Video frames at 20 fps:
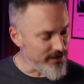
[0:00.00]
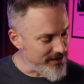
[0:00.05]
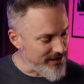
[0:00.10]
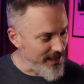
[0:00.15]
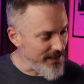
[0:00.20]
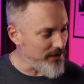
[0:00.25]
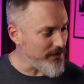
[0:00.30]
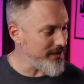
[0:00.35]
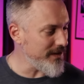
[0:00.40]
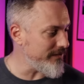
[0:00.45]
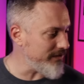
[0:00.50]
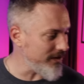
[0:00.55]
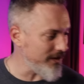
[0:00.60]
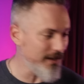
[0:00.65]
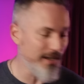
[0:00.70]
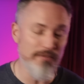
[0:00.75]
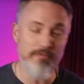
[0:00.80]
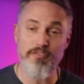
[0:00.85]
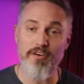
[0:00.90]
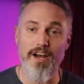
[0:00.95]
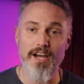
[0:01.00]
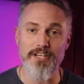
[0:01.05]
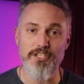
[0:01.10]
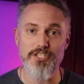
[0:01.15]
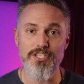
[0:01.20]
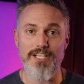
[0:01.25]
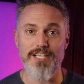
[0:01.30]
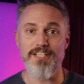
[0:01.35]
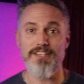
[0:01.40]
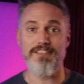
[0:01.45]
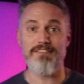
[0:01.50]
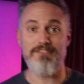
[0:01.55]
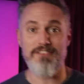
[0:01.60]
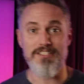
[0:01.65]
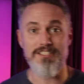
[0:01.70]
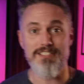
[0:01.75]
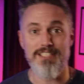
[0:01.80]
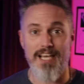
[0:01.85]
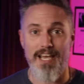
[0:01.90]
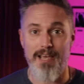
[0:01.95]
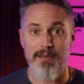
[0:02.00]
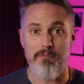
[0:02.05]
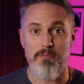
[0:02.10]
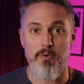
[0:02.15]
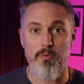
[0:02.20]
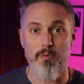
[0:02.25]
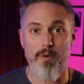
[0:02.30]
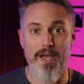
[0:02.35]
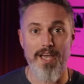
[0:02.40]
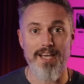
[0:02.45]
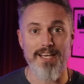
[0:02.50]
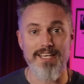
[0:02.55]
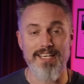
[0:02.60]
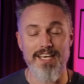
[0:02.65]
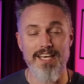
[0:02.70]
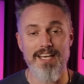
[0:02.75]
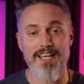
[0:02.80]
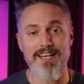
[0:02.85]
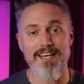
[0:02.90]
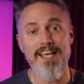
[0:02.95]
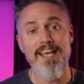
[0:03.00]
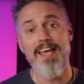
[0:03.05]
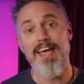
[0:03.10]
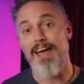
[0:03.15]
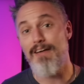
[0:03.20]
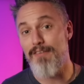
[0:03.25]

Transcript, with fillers: just say you'll never look at fried chicken the same way again.